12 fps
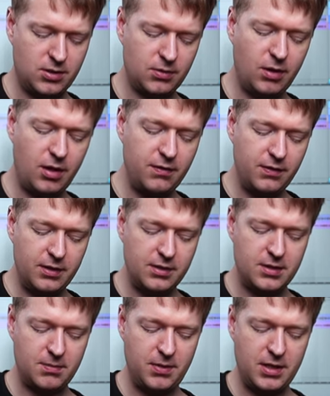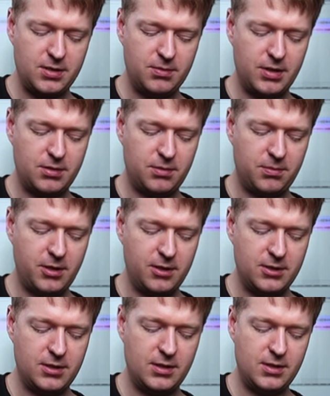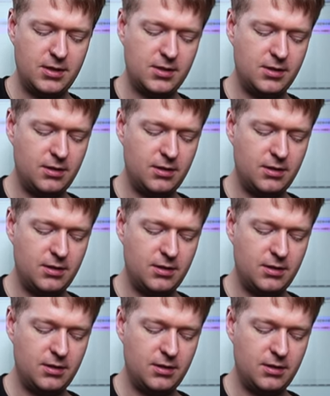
So what I found is the best way to approach this is